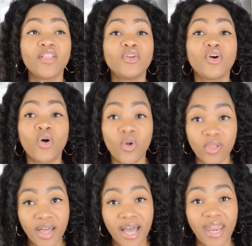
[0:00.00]
I learned a whole
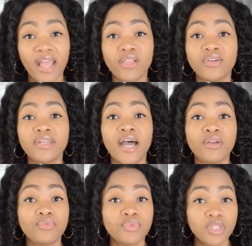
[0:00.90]
lot. I learned
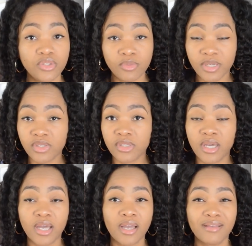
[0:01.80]
how to really do my
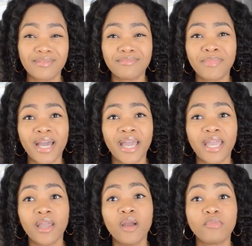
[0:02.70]
uh,
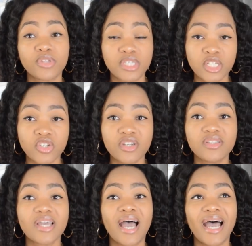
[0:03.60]
my procedures.